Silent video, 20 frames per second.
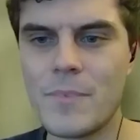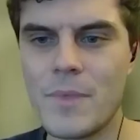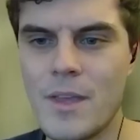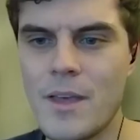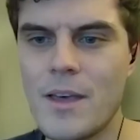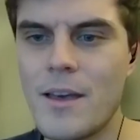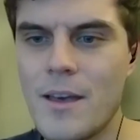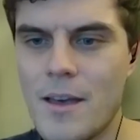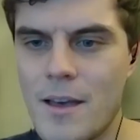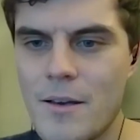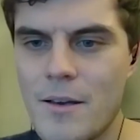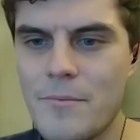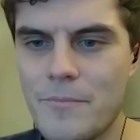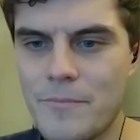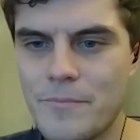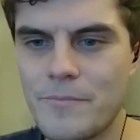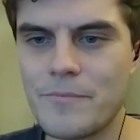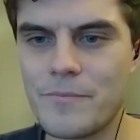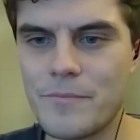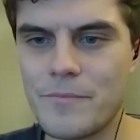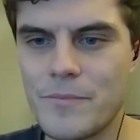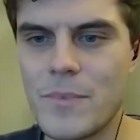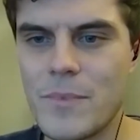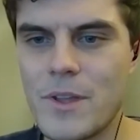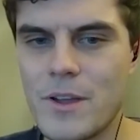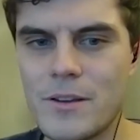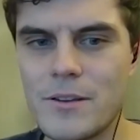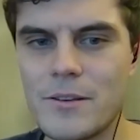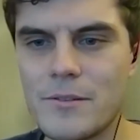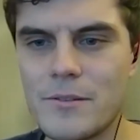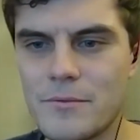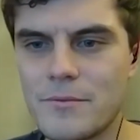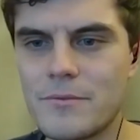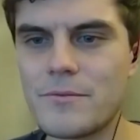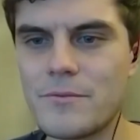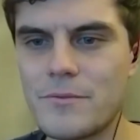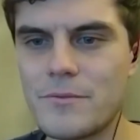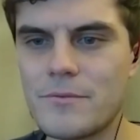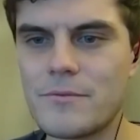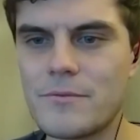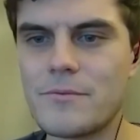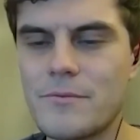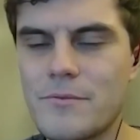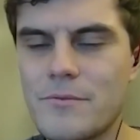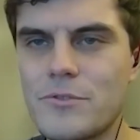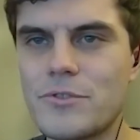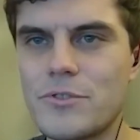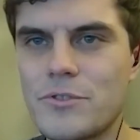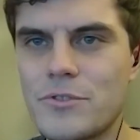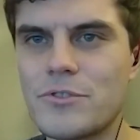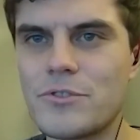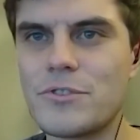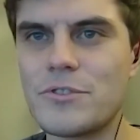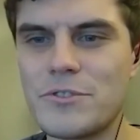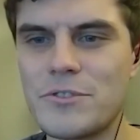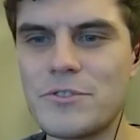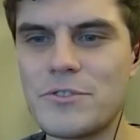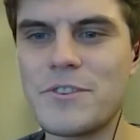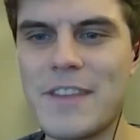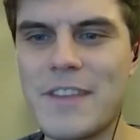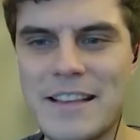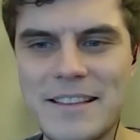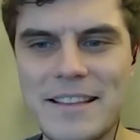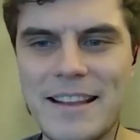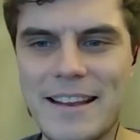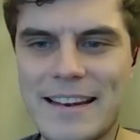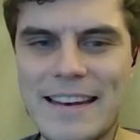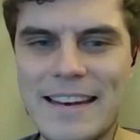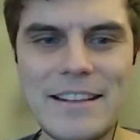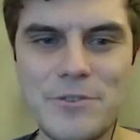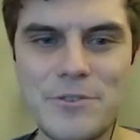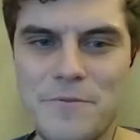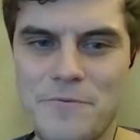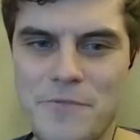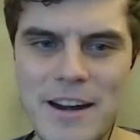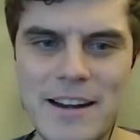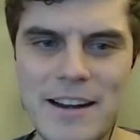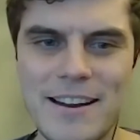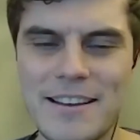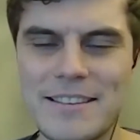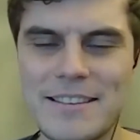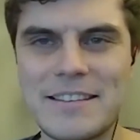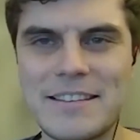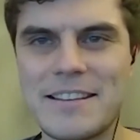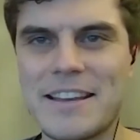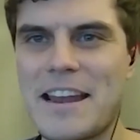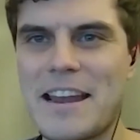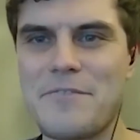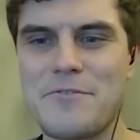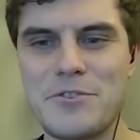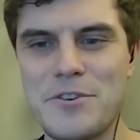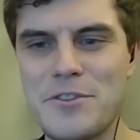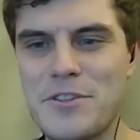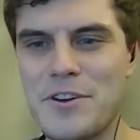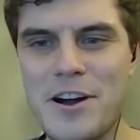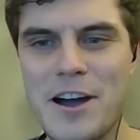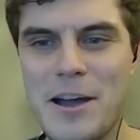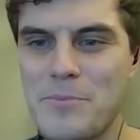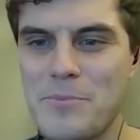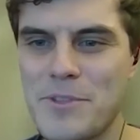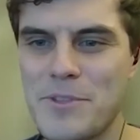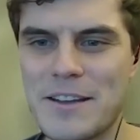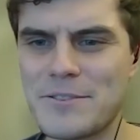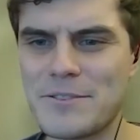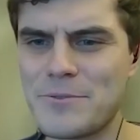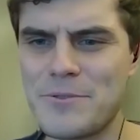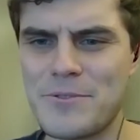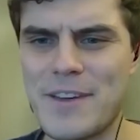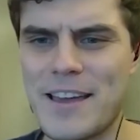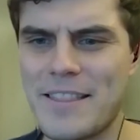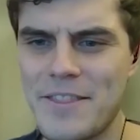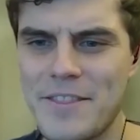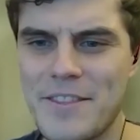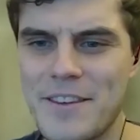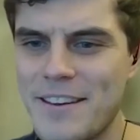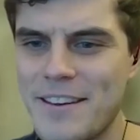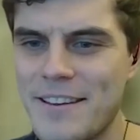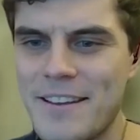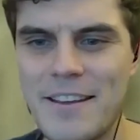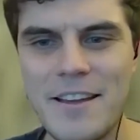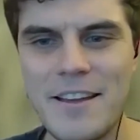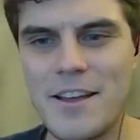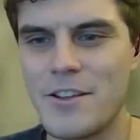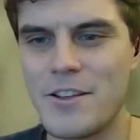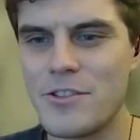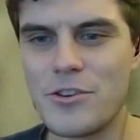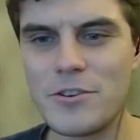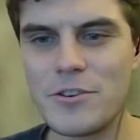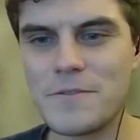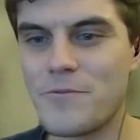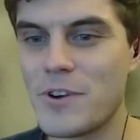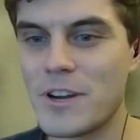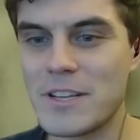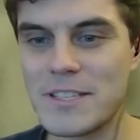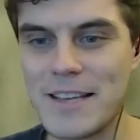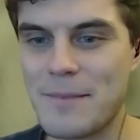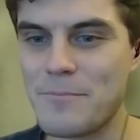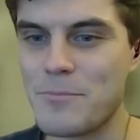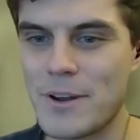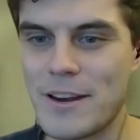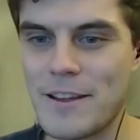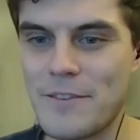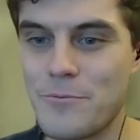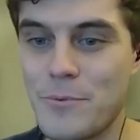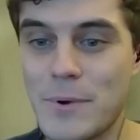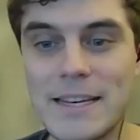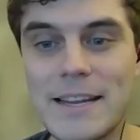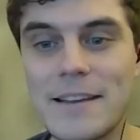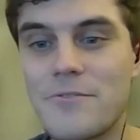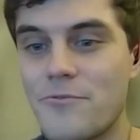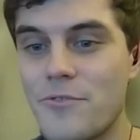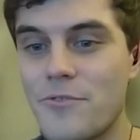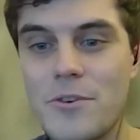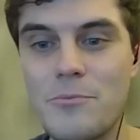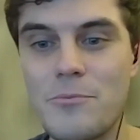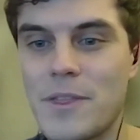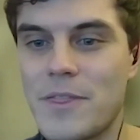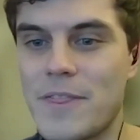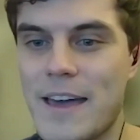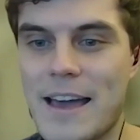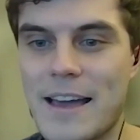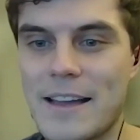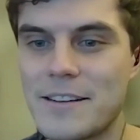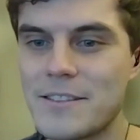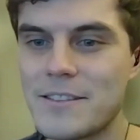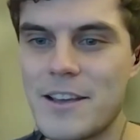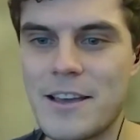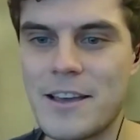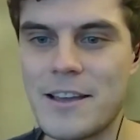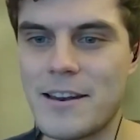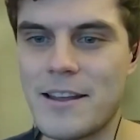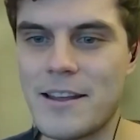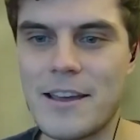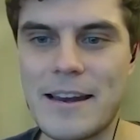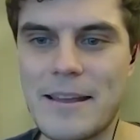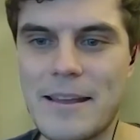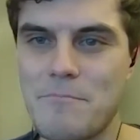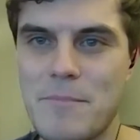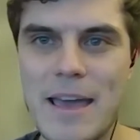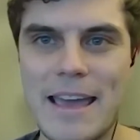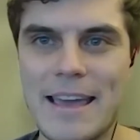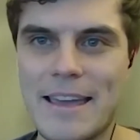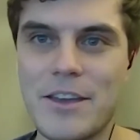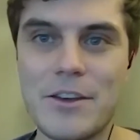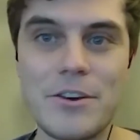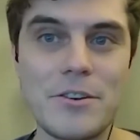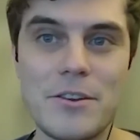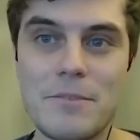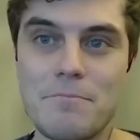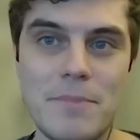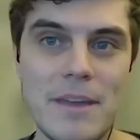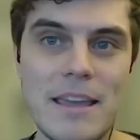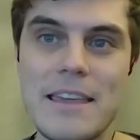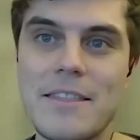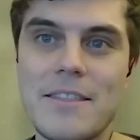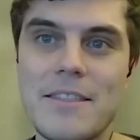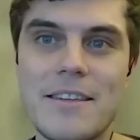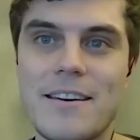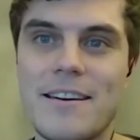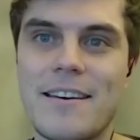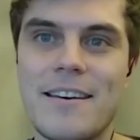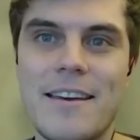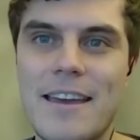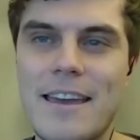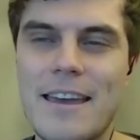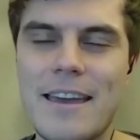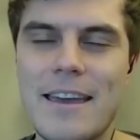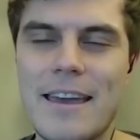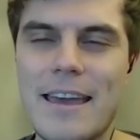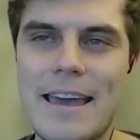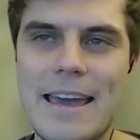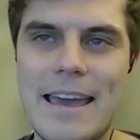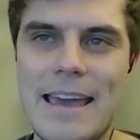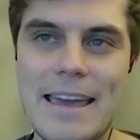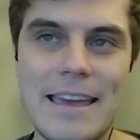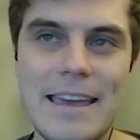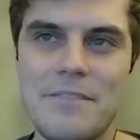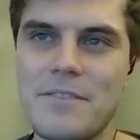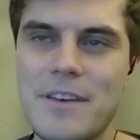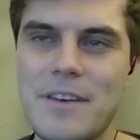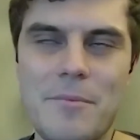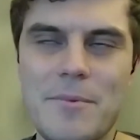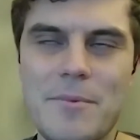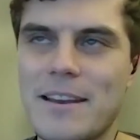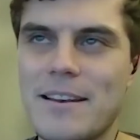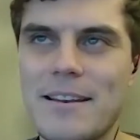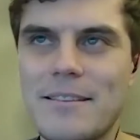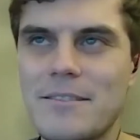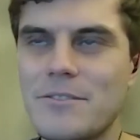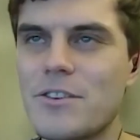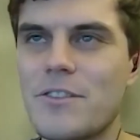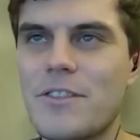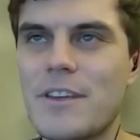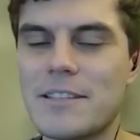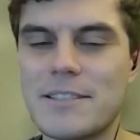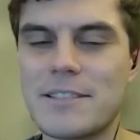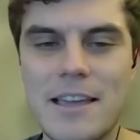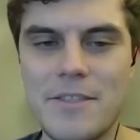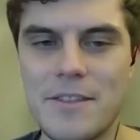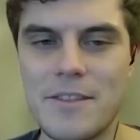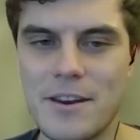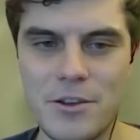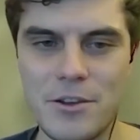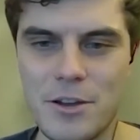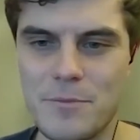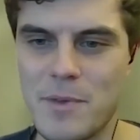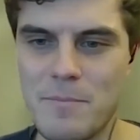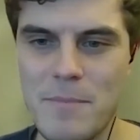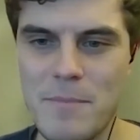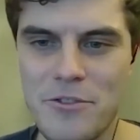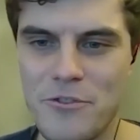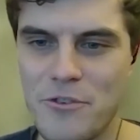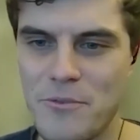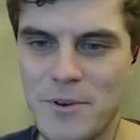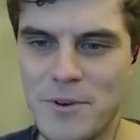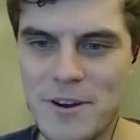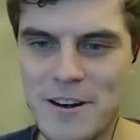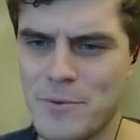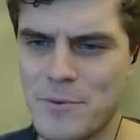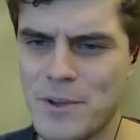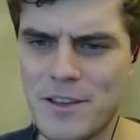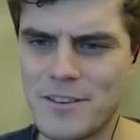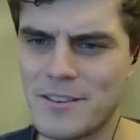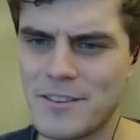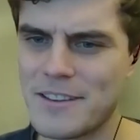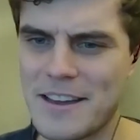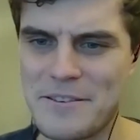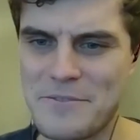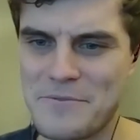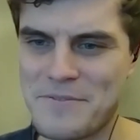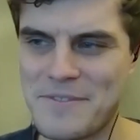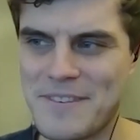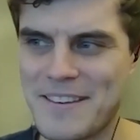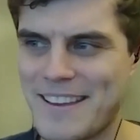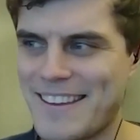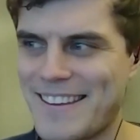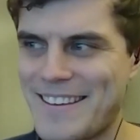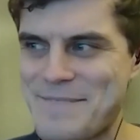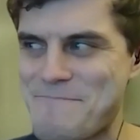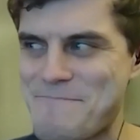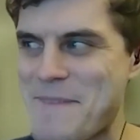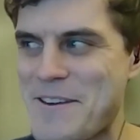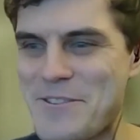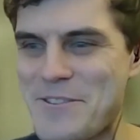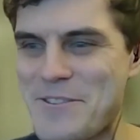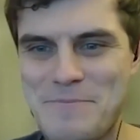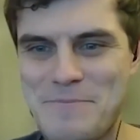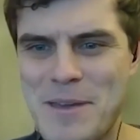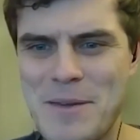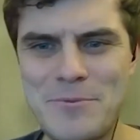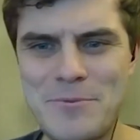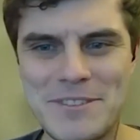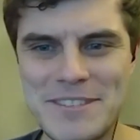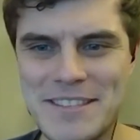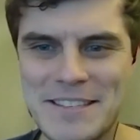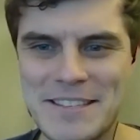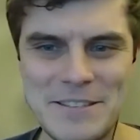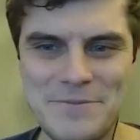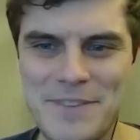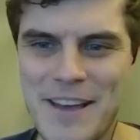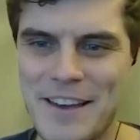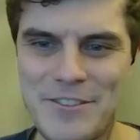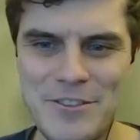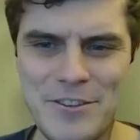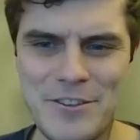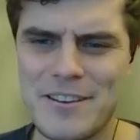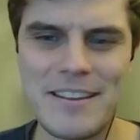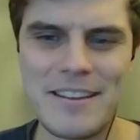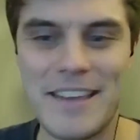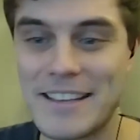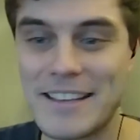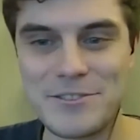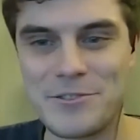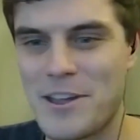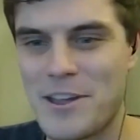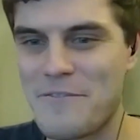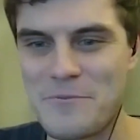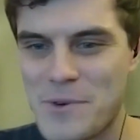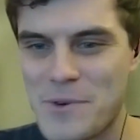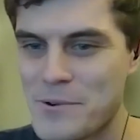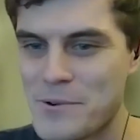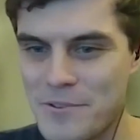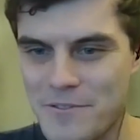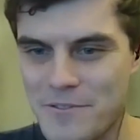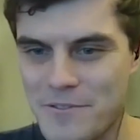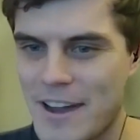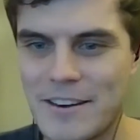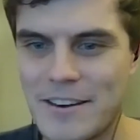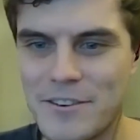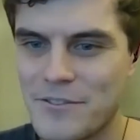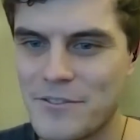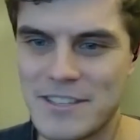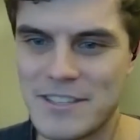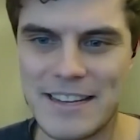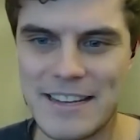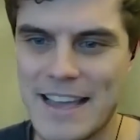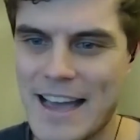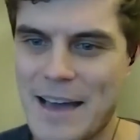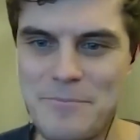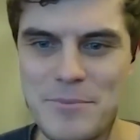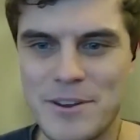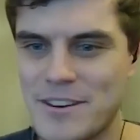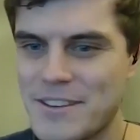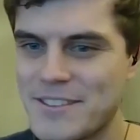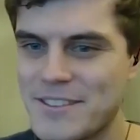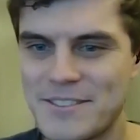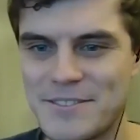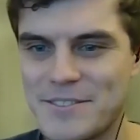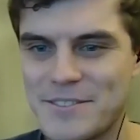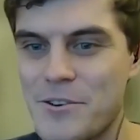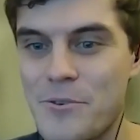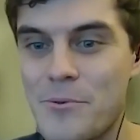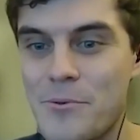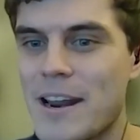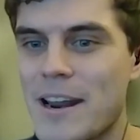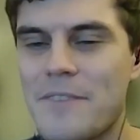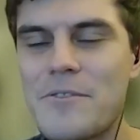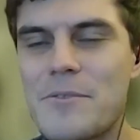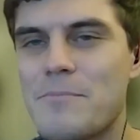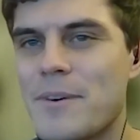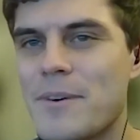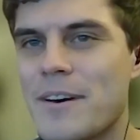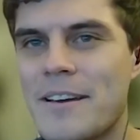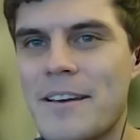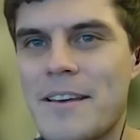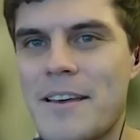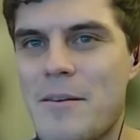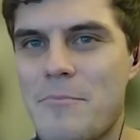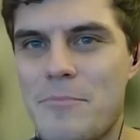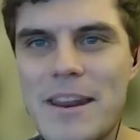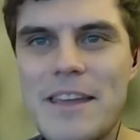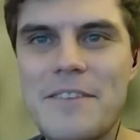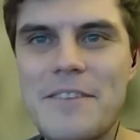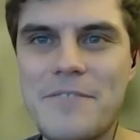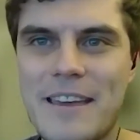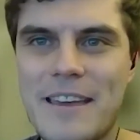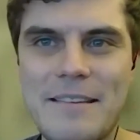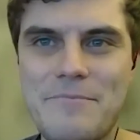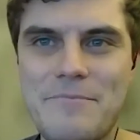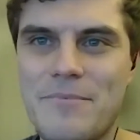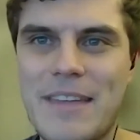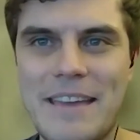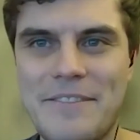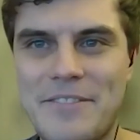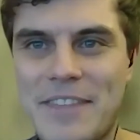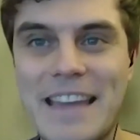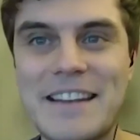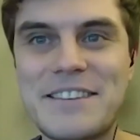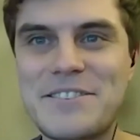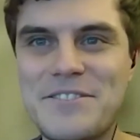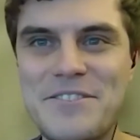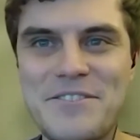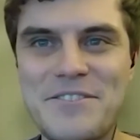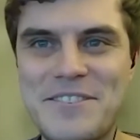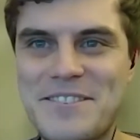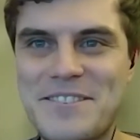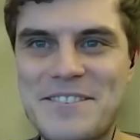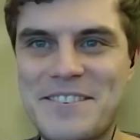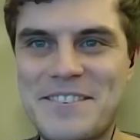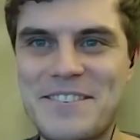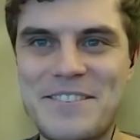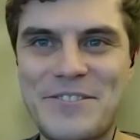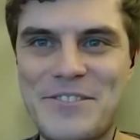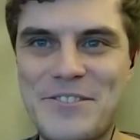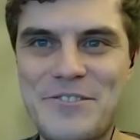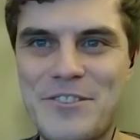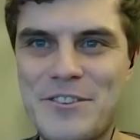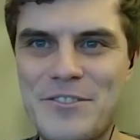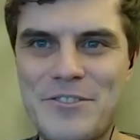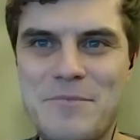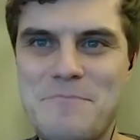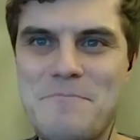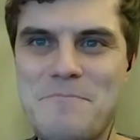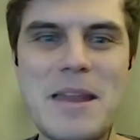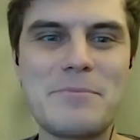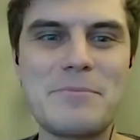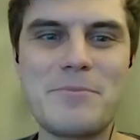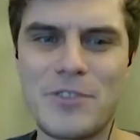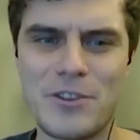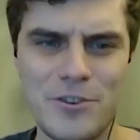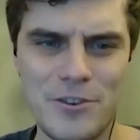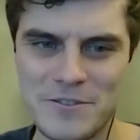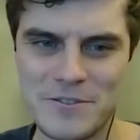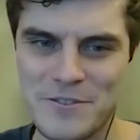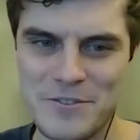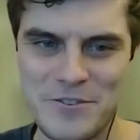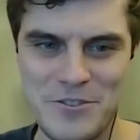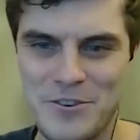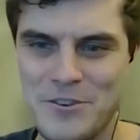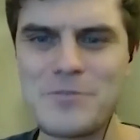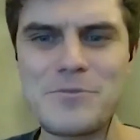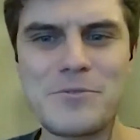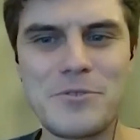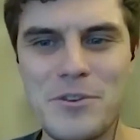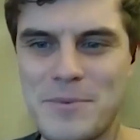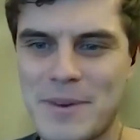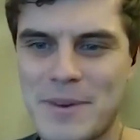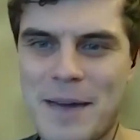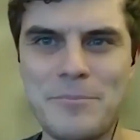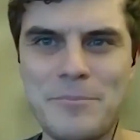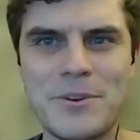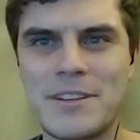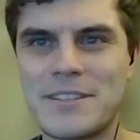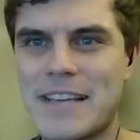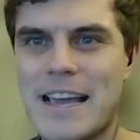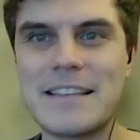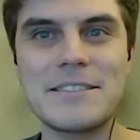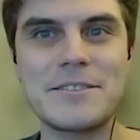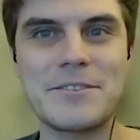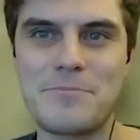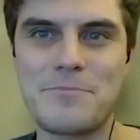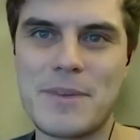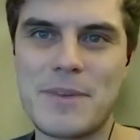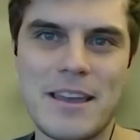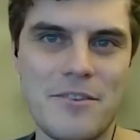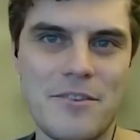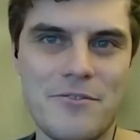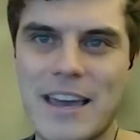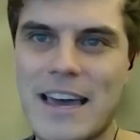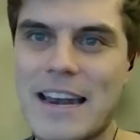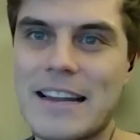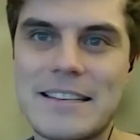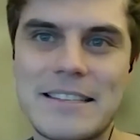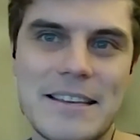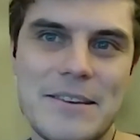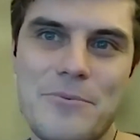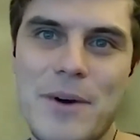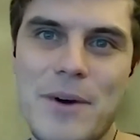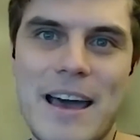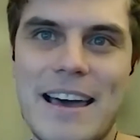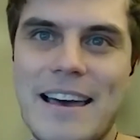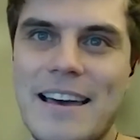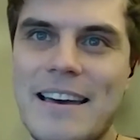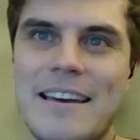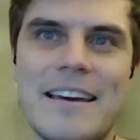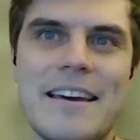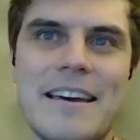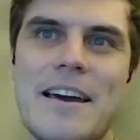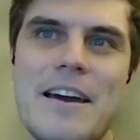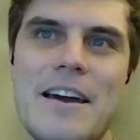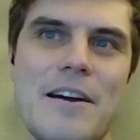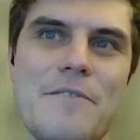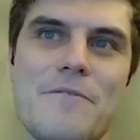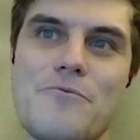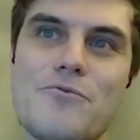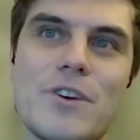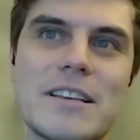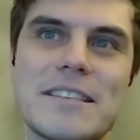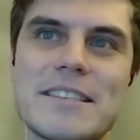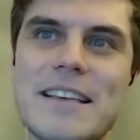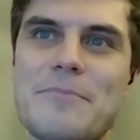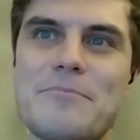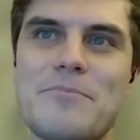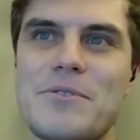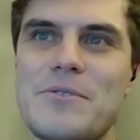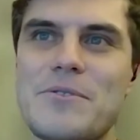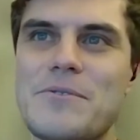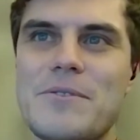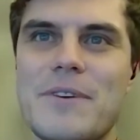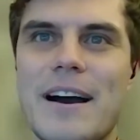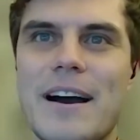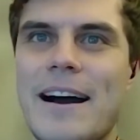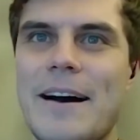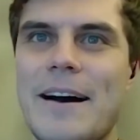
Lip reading: let's run with this and see what we can do with it. So that leads on very nicely to kind of another hypothetical then, that just for example, if we did run with that, and it could be that, to the extent that it could be measurable, if we could kind of measure people's satisfaction, and that's not even well defined, obviously, happiness or whatever, but if the integral or the minimum of the cost function on all human happiness ended up being a reality where, for example,